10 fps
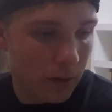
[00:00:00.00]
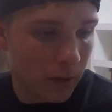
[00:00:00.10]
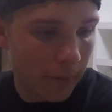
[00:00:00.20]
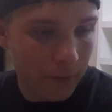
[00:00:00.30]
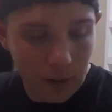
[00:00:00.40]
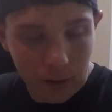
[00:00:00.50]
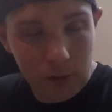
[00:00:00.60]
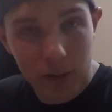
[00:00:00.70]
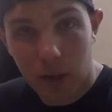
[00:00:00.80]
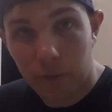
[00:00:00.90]
I've got other
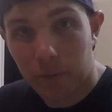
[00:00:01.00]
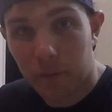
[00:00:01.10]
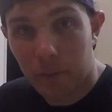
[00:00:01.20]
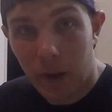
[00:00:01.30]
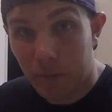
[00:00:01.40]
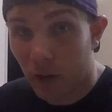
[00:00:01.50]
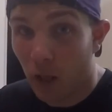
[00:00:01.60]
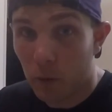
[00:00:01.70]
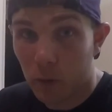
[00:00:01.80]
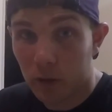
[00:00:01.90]
stuff. I've got a
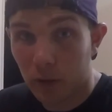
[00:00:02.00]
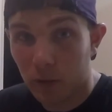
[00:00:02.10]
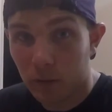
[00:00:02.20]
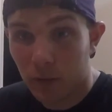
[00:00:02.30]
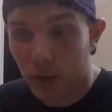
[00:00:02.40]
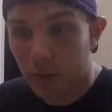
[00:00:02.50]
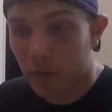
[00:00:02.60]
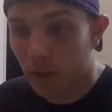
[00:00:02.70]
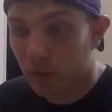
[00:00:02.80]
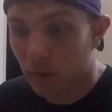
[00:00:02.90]
lot of work to do. I've
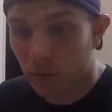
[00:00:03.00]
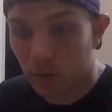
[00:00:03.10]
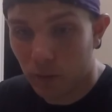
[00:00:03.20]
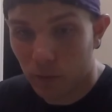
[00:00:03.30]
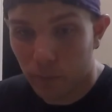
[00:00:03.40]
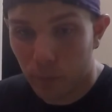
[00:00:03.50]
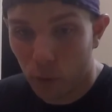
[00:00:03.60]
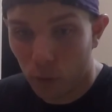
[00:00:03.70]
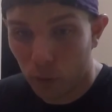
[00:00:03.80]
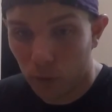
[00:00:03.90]
got to
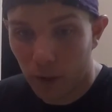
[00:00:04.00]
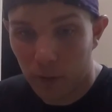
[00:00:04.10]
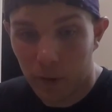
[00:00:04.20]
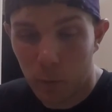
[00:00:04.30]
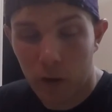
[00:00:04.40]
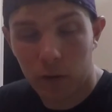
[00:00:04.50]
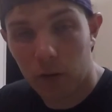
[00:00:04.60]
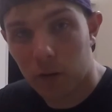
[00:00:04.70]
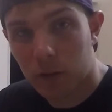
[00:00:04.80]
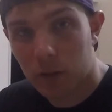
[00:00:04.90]
pull out my wiring
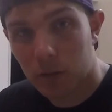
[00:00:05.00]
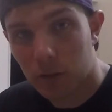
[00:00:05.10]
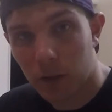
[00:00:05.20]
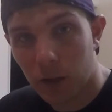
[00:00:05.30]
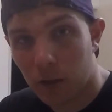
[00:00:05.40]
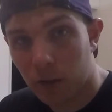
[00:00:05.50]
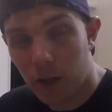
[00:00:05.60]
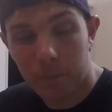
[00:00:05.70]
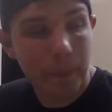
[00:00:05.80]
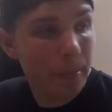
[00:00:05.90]
harness, get on
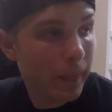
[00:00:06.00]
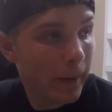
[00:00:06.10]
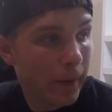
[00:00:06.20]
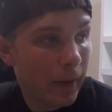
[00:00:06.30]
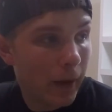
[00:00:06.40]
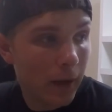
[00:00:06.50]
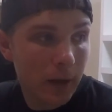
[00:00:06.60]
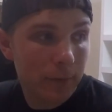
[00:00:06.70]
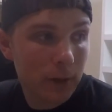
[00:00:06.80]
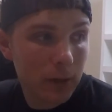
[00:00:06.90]
that, and
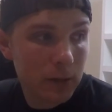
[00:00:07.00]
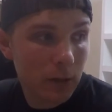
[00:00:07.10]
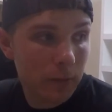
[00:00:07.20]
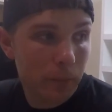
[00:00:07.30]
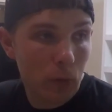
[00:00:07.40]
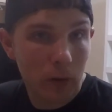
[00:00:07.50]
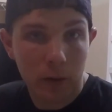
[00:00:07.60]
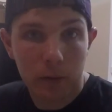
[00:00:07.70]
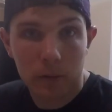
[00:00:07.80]
I've got to start porting.